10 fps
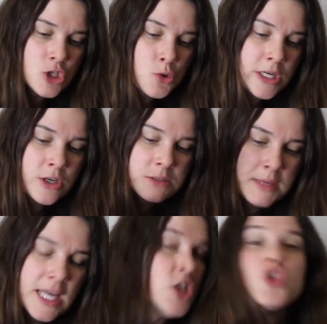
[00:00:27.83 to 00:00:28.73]
triggers
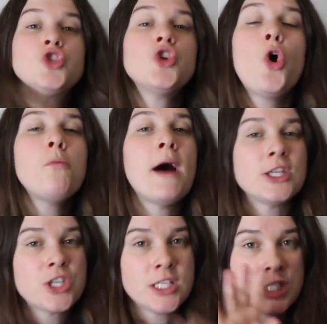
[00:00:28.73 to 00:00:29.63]
me so
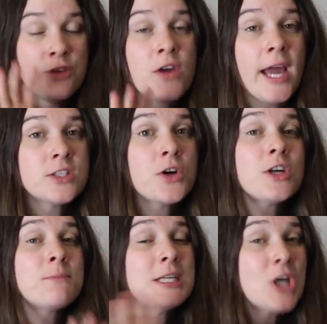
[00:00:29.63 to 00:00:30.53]
much because, as you guys
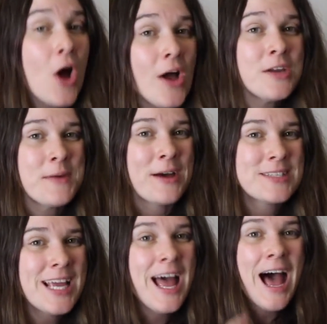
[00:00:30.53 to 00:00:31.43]
heard me talk
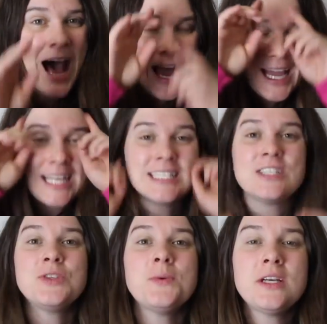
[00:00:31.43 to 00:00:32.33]
about, I had a
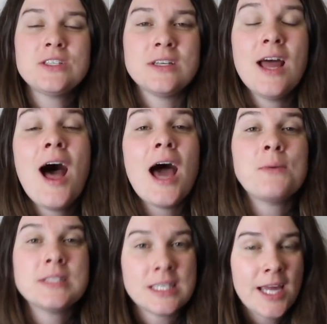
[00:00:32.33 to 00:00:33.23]
situation. I
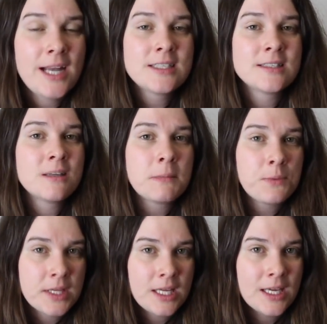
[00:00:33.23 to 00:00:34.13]
was engaged to somebody
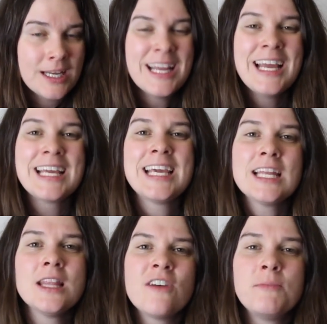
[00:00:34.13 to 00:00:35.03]
with a kid.
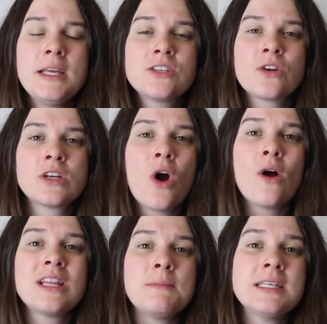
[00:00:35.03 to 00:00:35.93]
Kid loved me, started
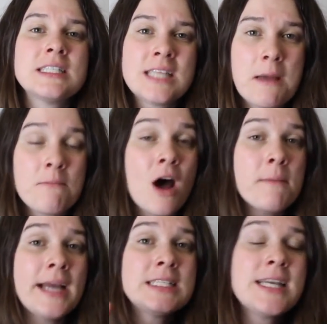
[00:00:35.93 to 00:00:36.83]
calling me stepmom.
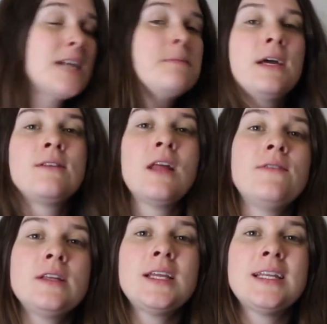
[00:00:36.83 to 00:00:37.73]
I sat him down
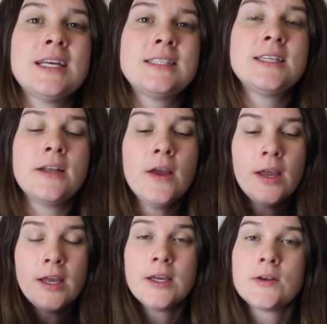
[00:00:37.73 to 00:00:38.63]
lovingly and I said,
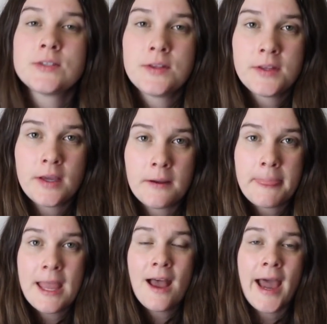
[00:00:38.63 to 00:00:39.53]
here's the thing.
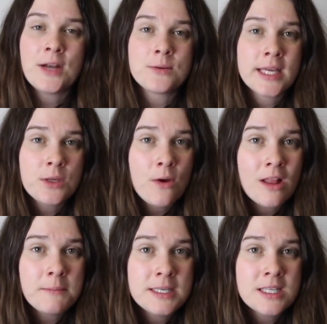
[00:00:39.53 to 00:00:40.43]
I don't like you
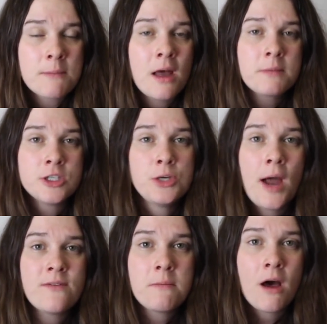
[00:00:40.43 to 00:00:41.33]
calling me stepmom because you
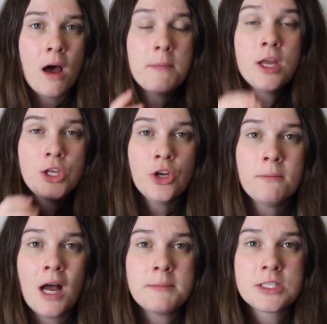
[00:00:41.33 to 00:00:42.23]
have a mom. Your
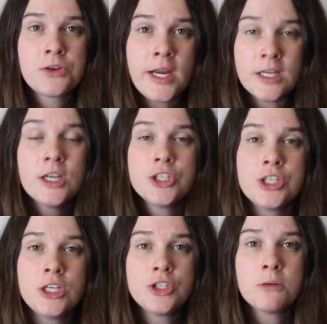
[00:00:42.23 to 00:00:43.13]
mom is great.
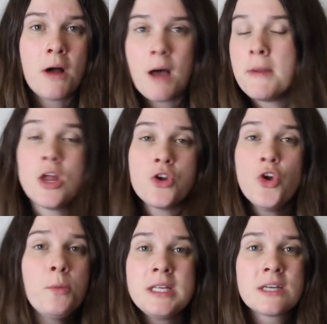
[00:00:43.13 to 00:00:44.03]
She's your mom.
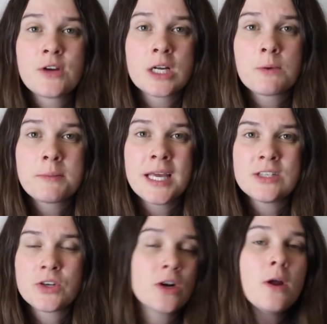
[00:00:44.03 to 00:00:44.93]
Nobody's ever going to
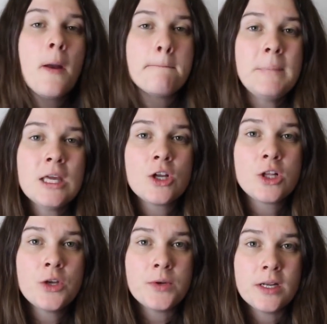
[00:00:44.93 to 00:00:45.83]
replace her, me
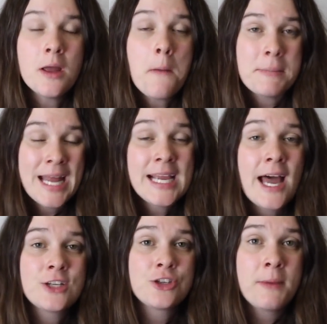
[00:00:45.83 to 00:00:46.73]
included. But I
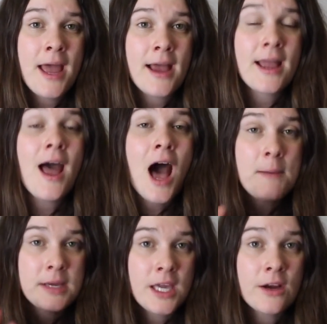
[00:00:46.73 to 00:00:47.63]
got your back.
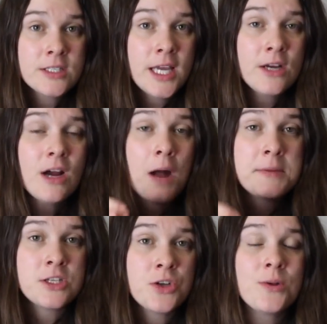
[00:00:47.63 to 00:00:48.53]
I'm a caretaker, I'm
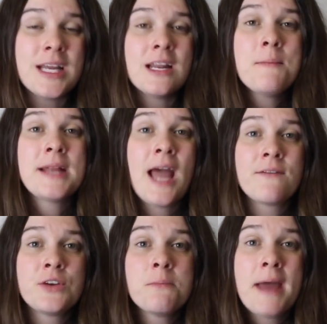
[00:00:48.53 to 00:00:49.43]
an adult, and I'm going to
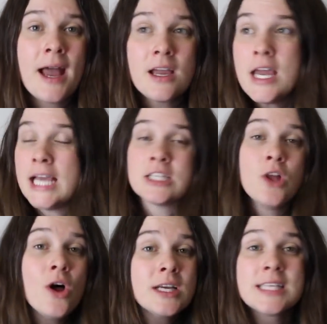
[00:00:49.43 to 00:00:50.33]
have your back as
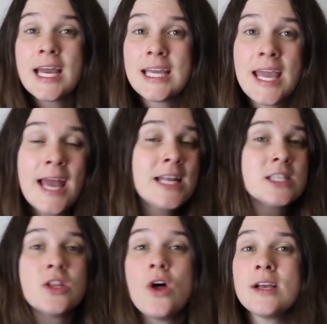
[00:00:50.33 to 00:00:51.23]
long as I can,
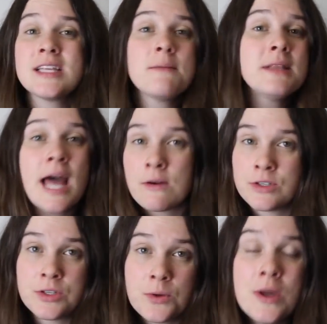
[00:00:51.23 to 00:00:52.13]
as long as I'm
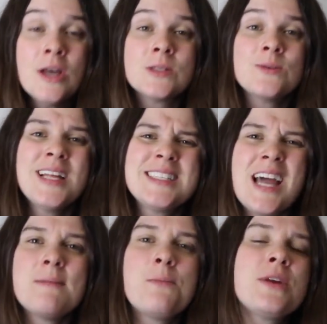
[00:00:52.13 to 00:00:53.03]
allowed to. So let's
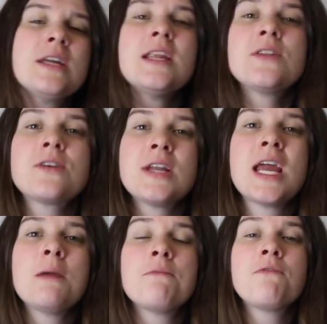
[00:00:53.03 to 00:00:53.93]
come up with another
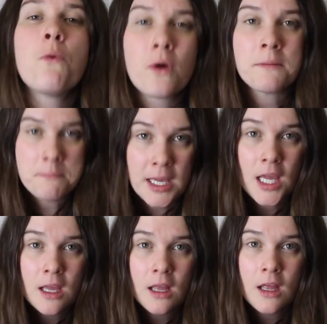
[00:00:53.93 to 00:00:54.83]
name for
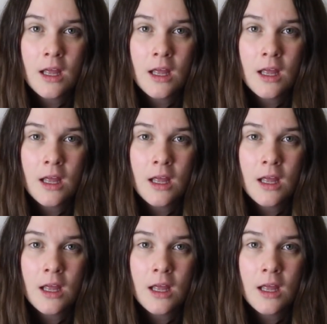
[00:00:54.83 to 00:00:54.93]
me.